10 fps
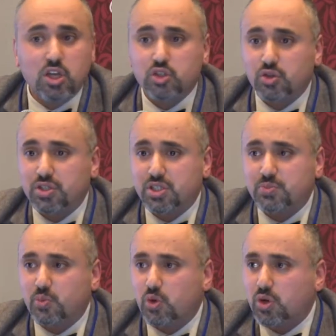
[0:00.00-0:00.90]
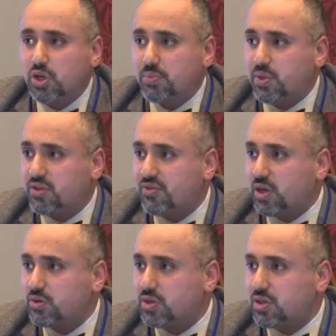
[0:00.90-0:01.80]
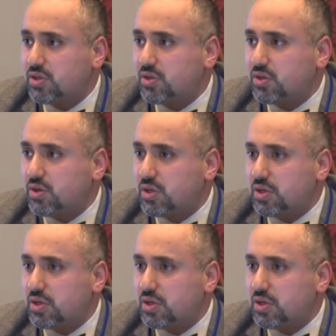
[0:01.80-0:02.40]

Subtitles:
So this is more going to be found in